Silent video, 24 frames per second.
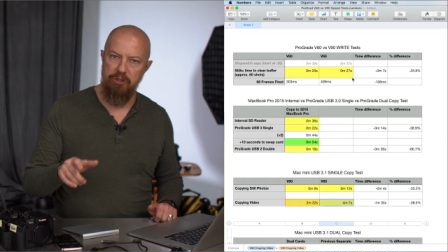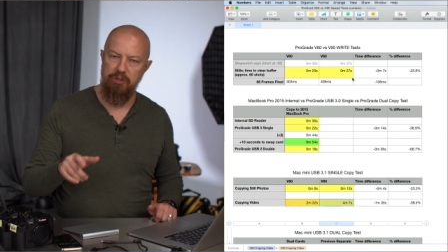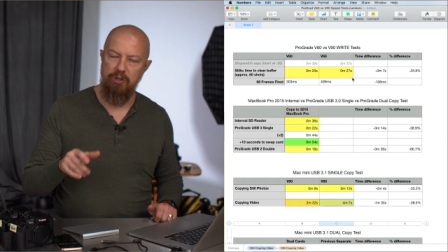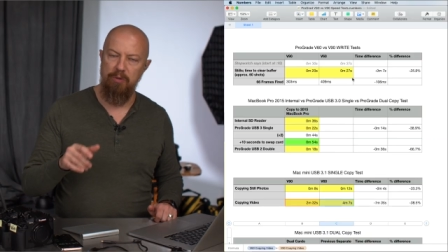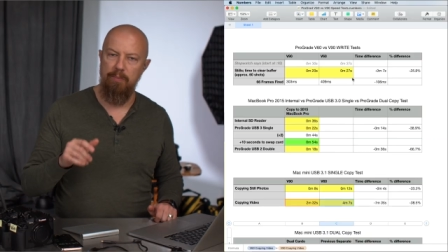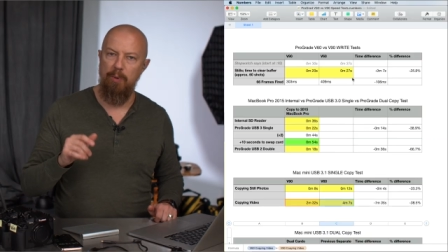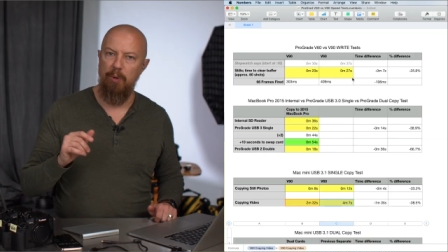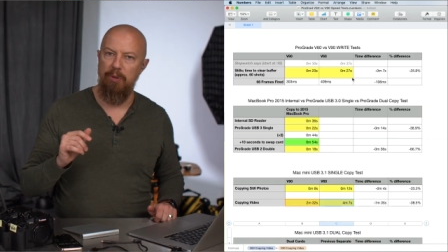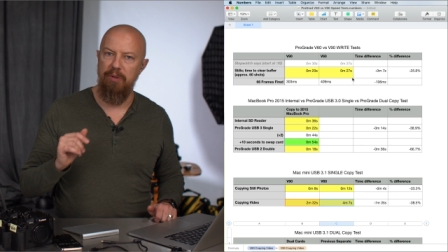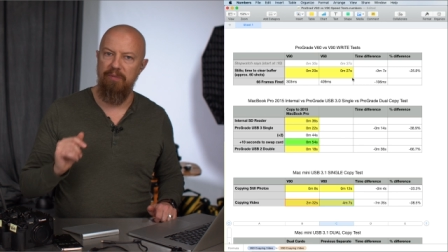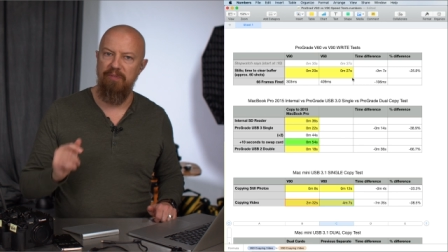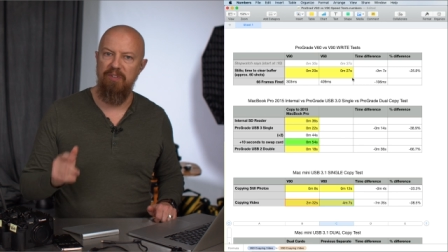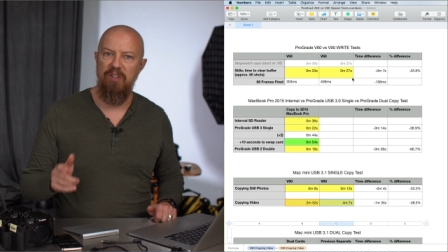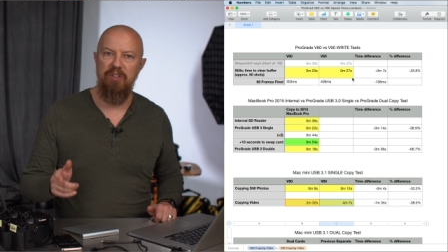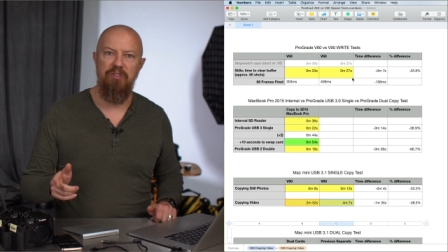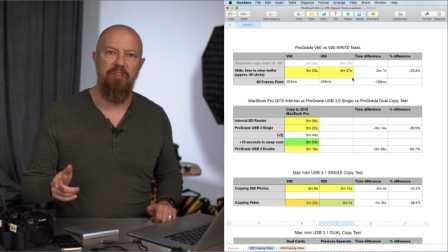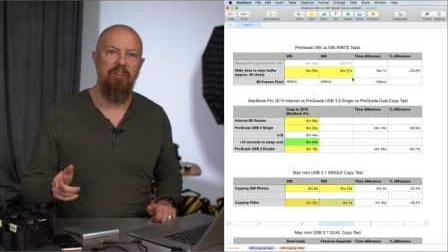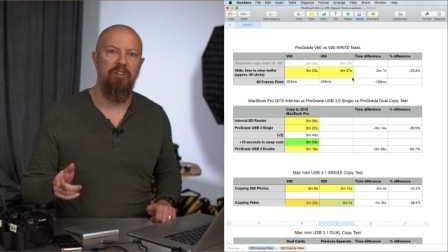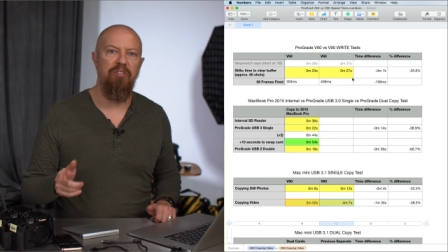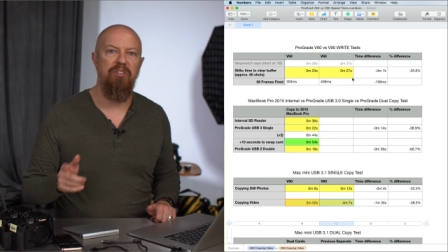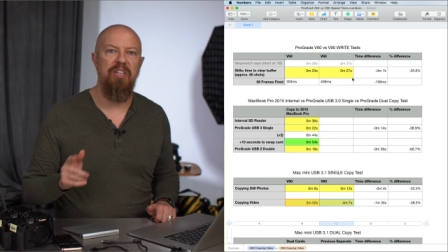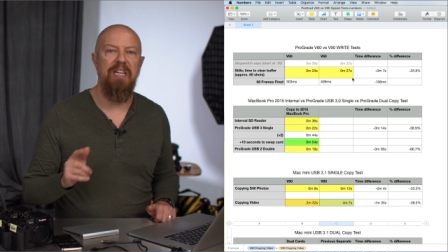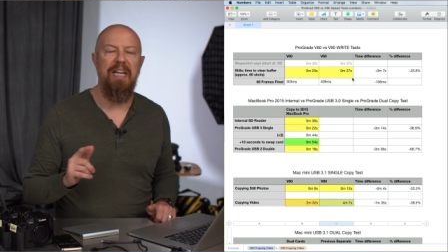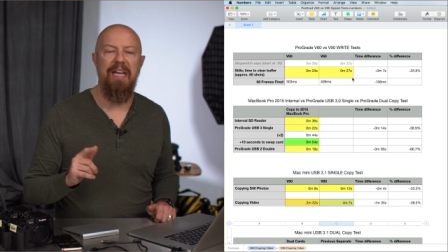to both the
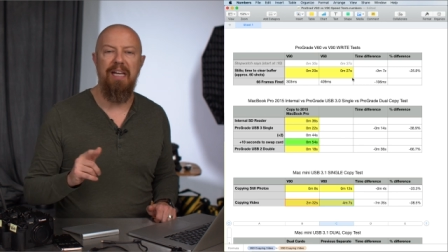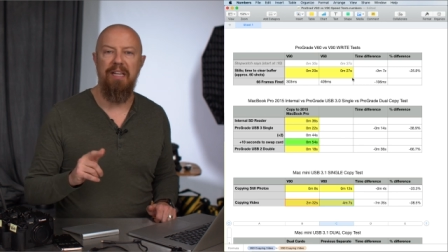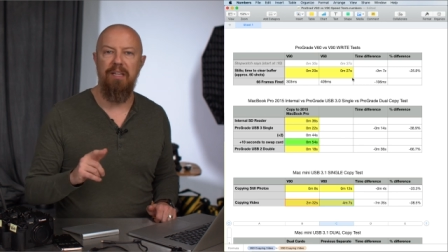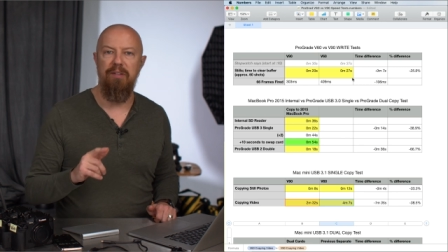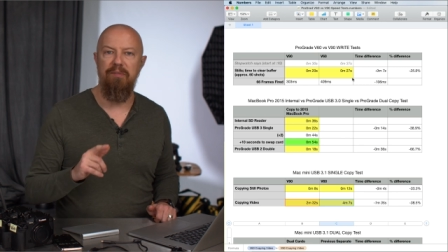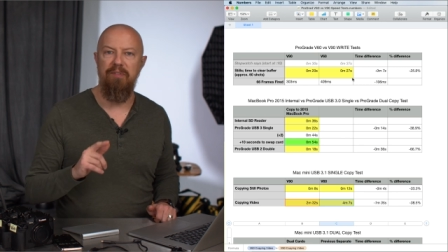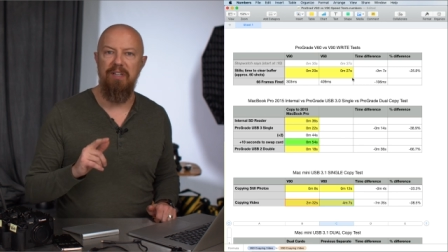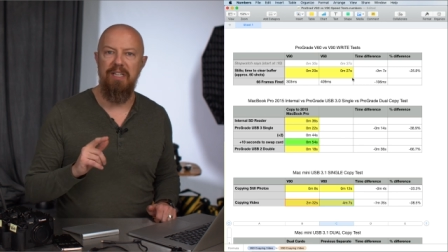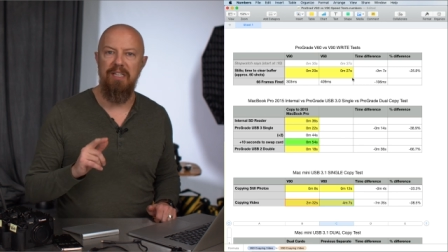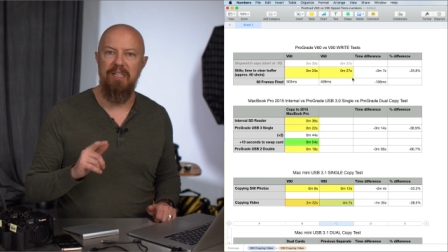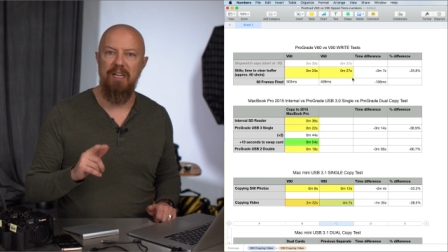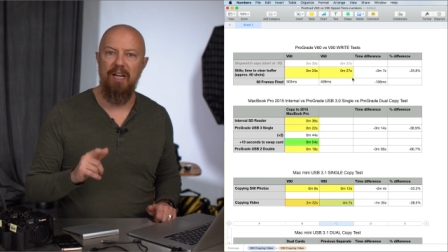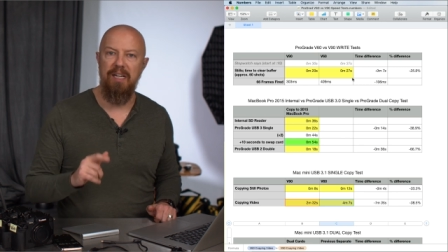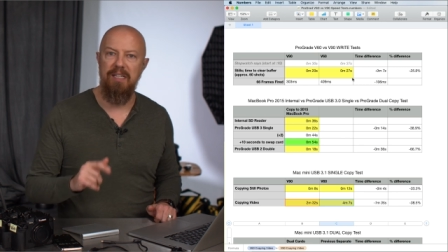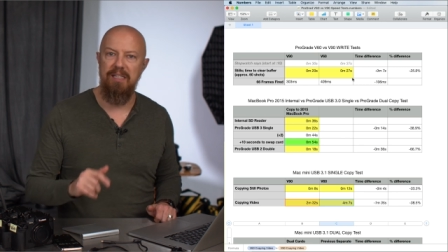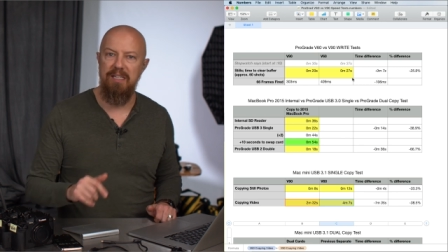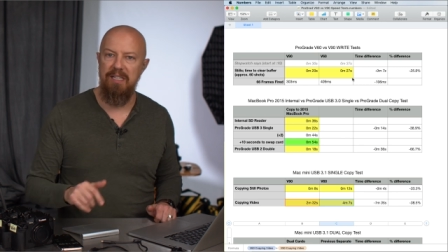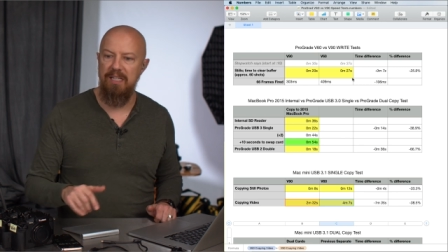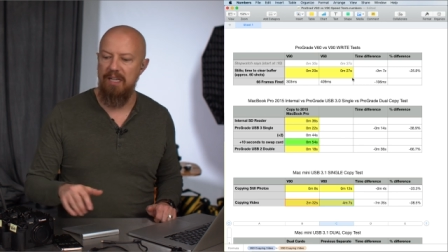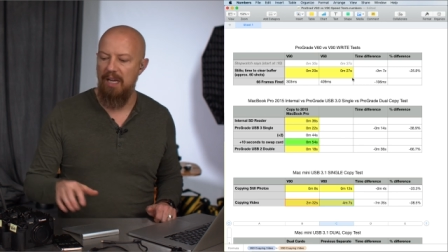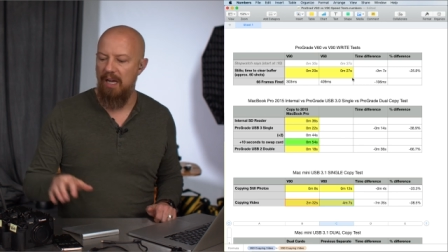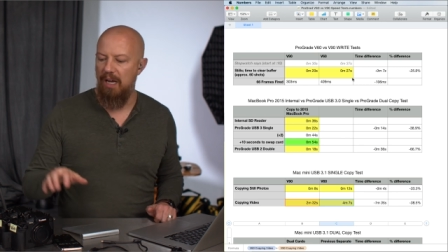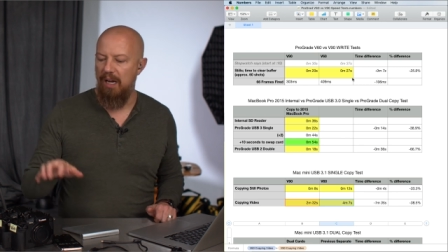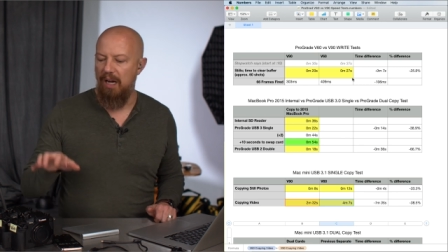V60 and the
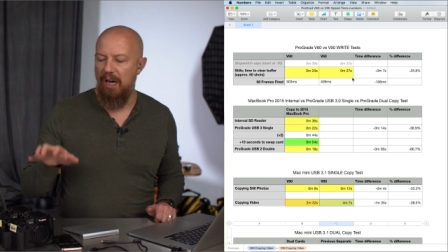V90.